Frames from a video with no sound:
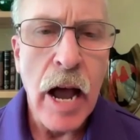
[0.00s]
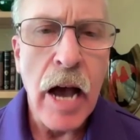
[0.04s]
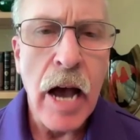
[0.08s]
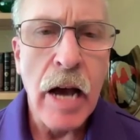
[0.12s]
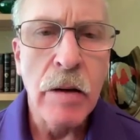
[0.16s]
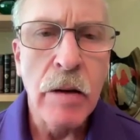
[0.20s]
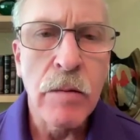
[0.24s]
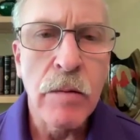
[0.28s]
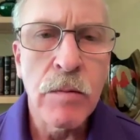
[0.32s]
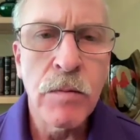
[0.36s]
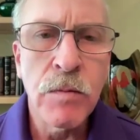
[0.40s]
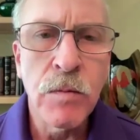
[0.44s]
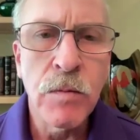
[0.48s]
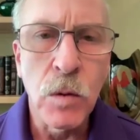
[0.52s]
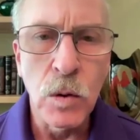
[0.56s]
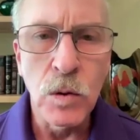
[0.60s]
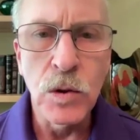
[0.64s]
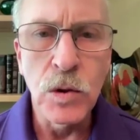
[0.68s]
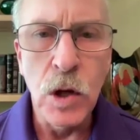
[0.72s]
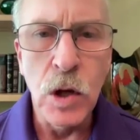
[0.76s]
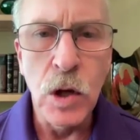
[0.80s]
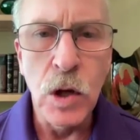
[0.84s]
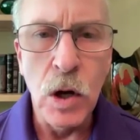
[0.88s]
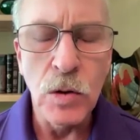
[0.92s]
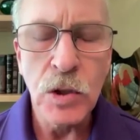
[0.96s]
I had
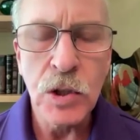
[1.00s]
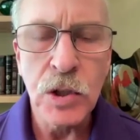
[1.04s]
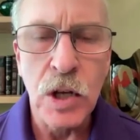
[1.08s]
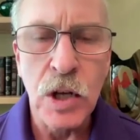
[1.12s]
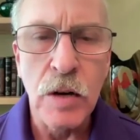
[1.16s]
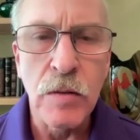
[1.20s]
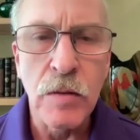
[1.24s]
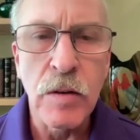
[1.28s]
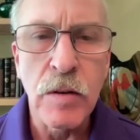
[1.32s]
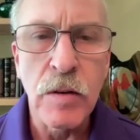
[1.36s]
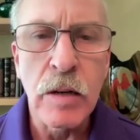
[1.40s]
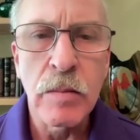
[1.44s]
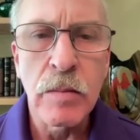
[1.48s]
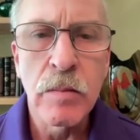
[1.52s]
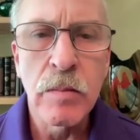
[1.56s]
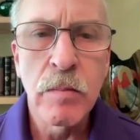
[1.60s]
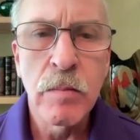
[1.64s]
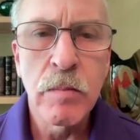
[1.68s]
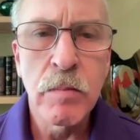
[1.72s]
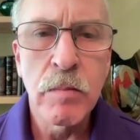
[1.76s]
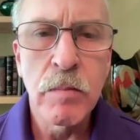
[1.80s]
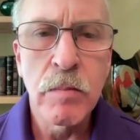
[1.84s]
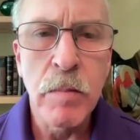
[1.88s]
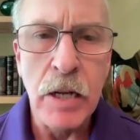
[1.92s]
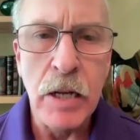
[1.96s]
full dose of
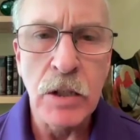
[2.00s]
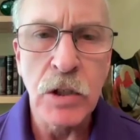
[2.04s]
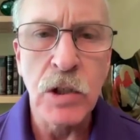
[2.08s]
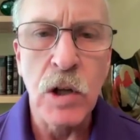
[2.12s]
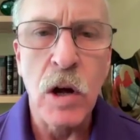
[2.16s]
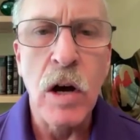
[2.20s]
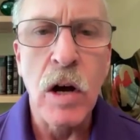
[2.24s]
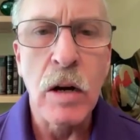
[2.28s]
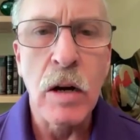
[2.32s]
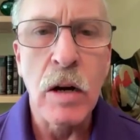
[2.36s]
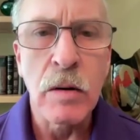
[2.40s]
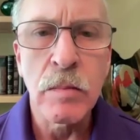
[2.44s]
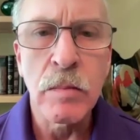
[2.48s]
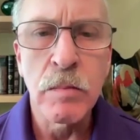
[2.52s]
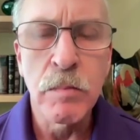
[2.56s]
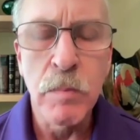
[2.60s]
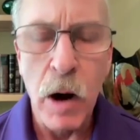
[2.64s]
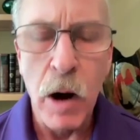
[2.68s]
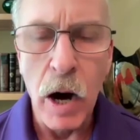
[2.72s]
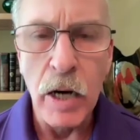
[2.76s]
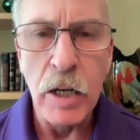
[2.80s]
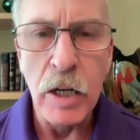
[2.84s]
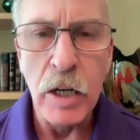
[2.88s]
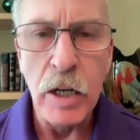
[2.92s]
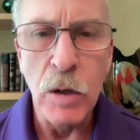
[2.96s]
it based
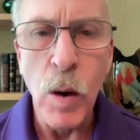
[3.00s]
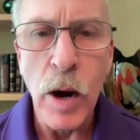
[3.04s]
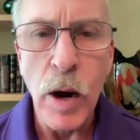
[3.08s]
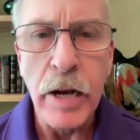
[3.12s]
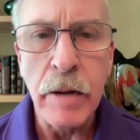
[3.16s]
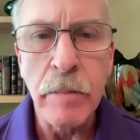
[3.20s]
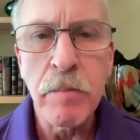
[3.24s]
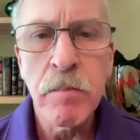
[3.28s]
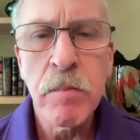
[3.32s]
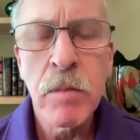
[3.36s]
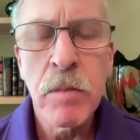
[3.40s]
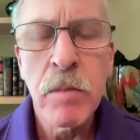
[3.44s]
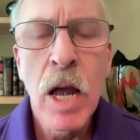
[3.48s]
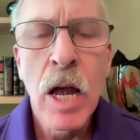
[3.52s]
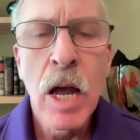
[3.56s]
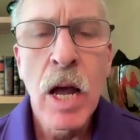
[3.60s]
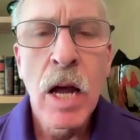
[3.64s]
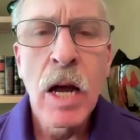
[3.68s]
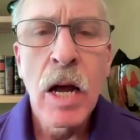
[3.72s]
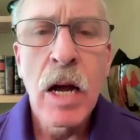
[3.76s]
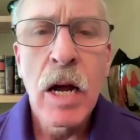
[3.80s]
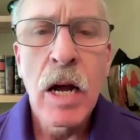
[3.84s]
on body weight.